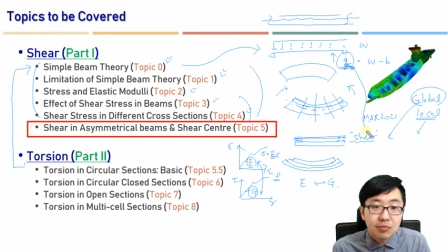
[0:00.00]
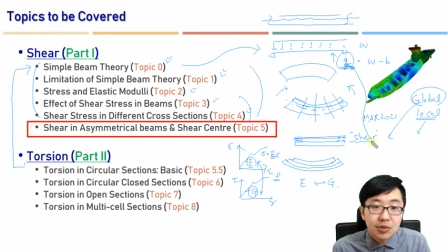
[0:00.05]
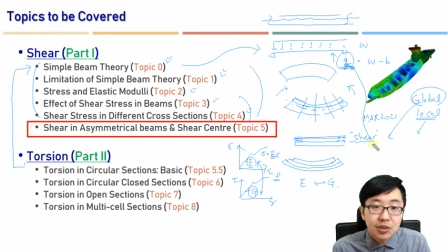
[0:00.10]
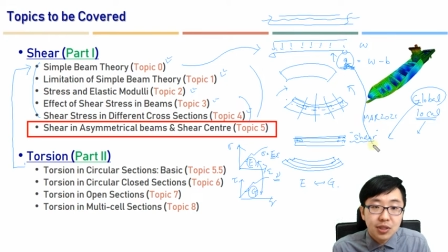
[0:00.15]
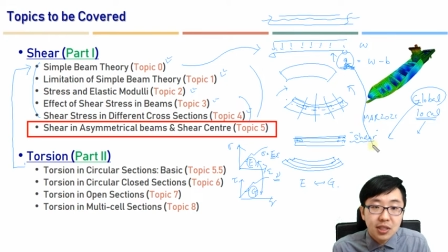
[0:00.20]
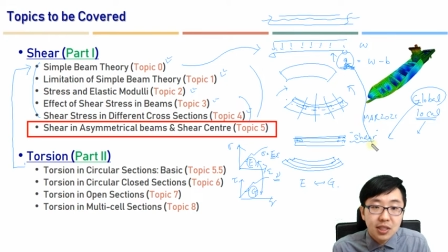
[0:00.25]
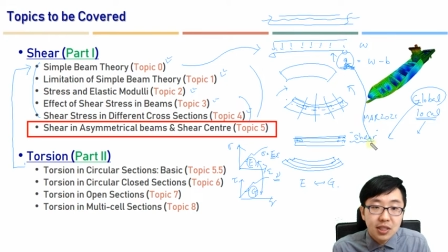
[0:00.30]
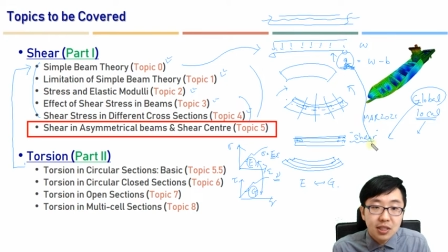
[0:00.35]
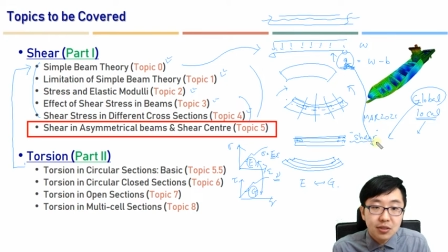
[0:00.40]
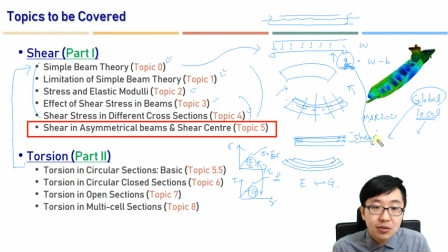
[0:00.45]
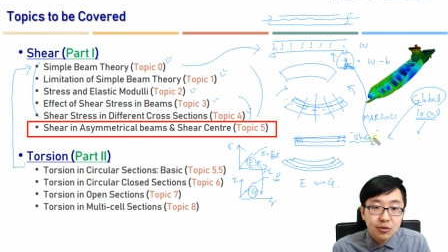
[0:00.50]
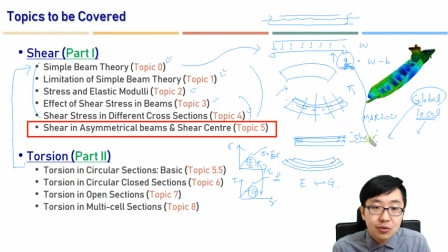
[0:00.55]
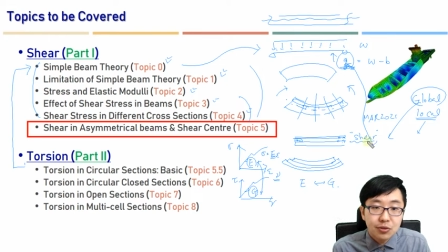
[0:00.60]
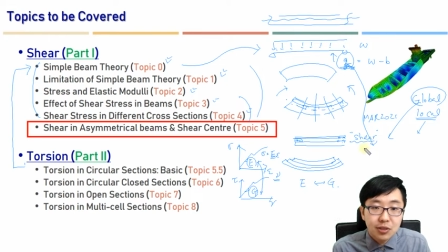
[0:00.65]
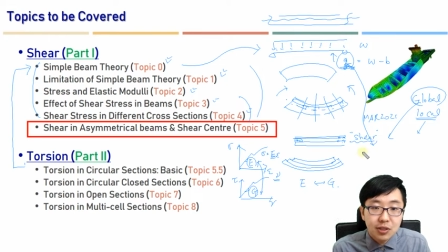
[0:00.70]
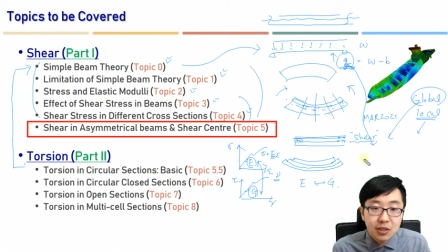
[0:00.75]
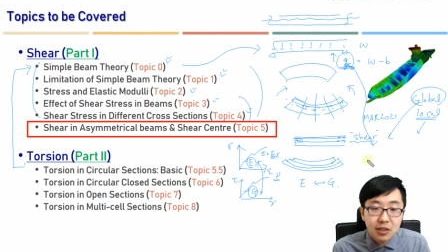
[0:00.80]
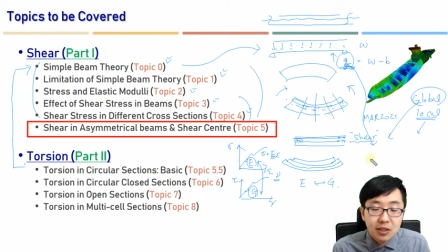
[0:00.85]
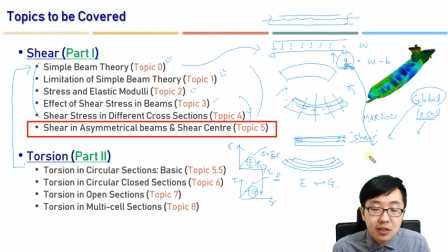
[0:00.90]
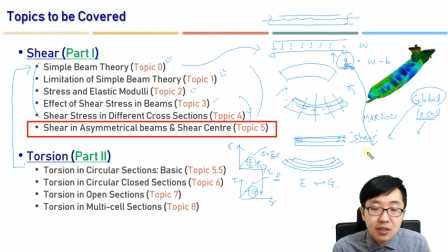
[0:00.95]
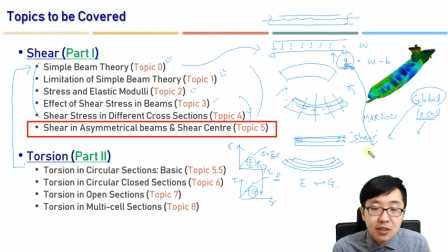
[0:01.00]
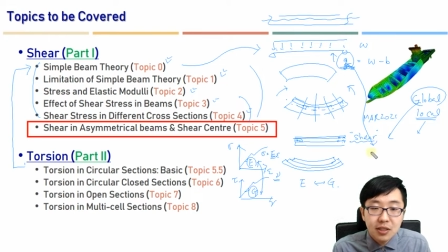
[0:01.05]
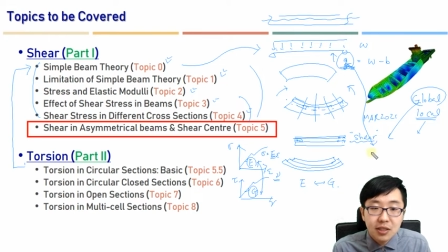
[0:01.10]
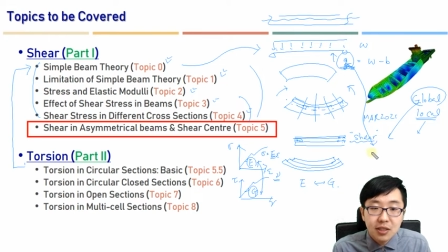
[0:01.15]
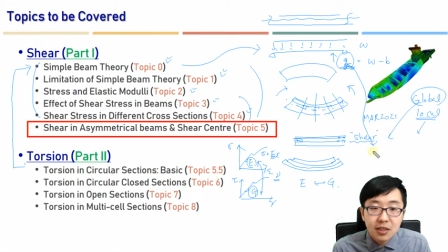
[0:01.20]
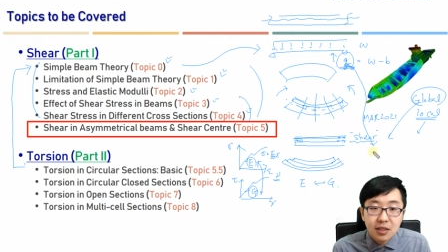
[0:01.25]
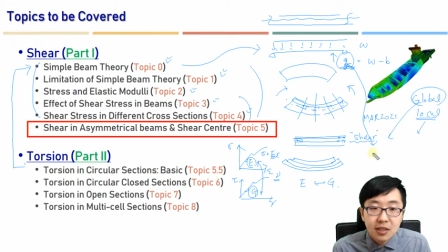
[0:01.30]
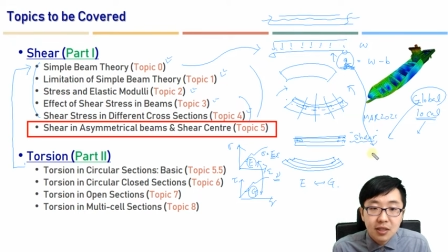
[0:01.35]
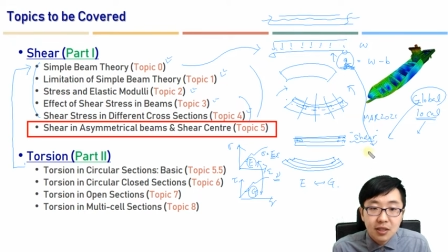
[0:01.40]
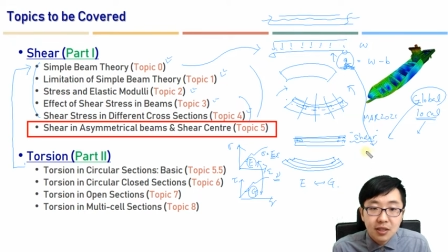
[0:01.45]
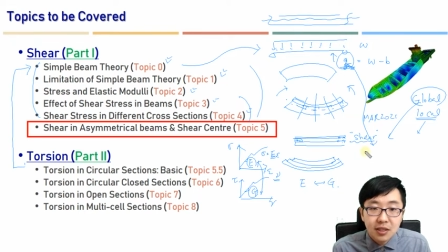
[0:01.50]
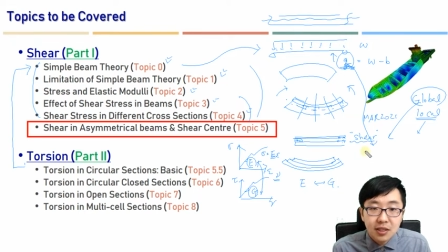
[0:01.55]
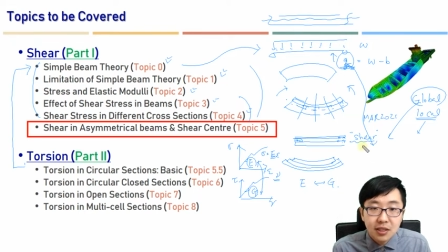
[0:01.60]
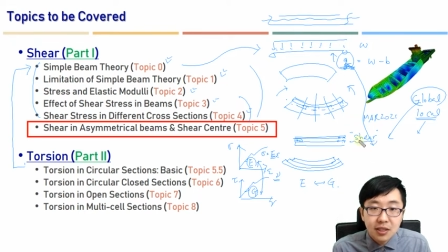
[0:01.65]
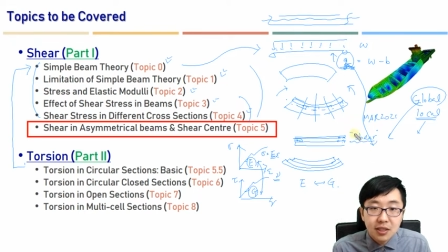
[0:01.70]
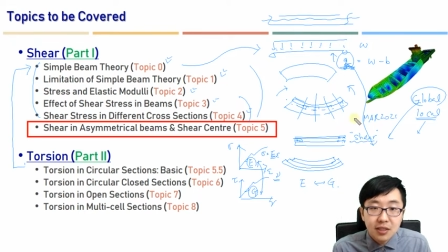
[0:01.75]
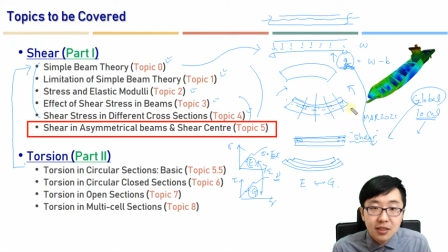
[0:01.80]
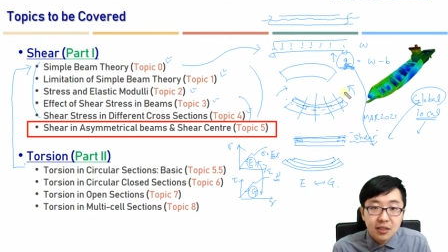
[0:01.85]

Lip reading: bring it to here, then